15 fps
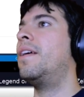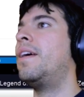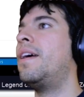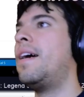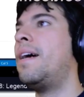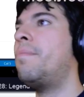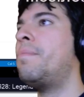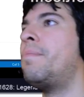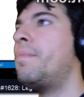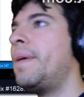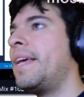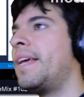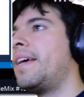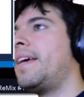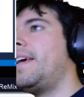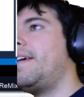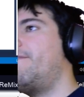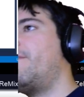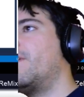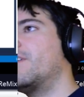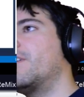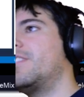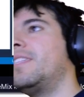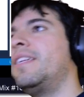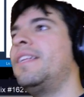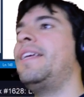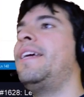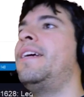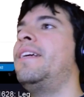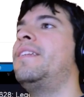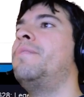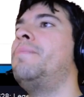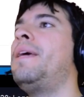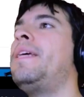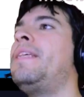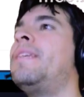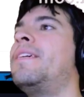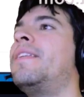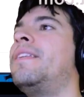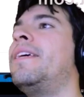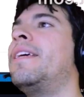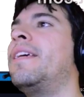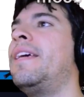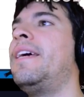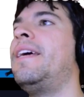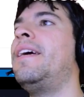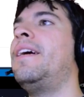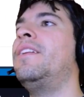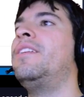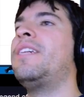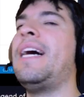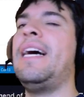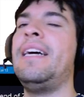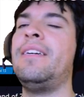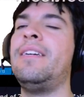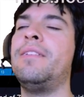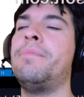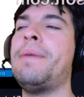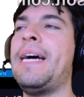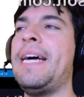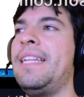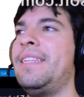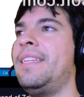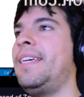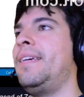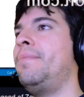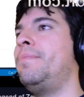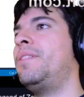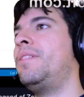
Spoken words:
I'm going to make a function in here to basically get a child by its name. So